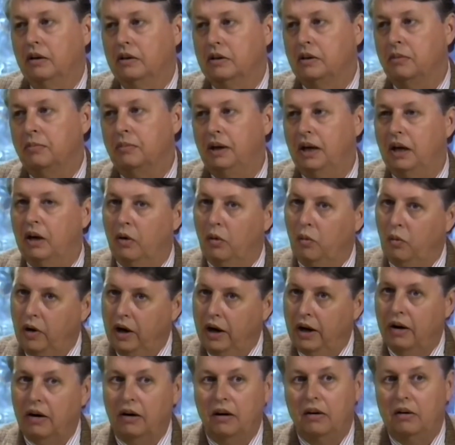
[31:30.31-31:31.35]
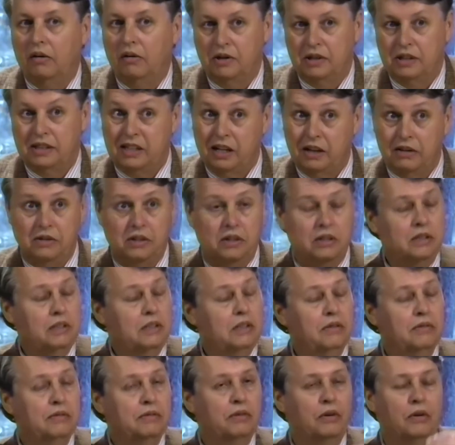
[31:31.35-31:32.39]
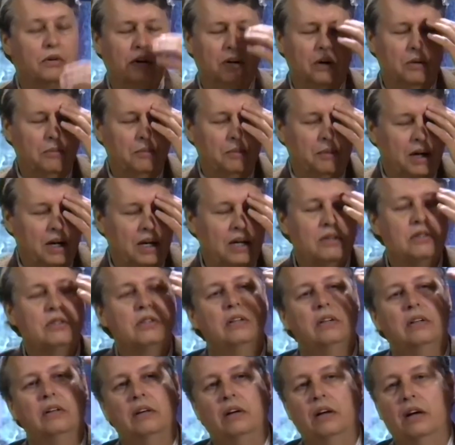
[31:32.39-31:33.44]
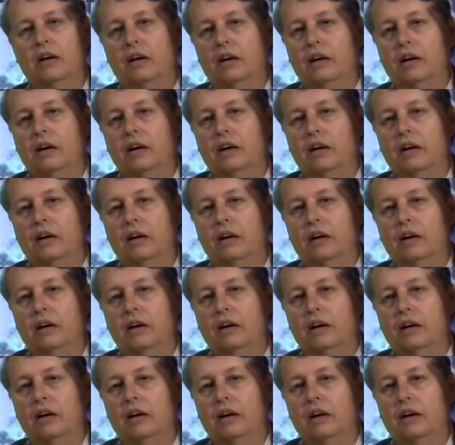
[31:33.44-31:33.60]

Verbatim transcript: to be aware or sensitive or imagine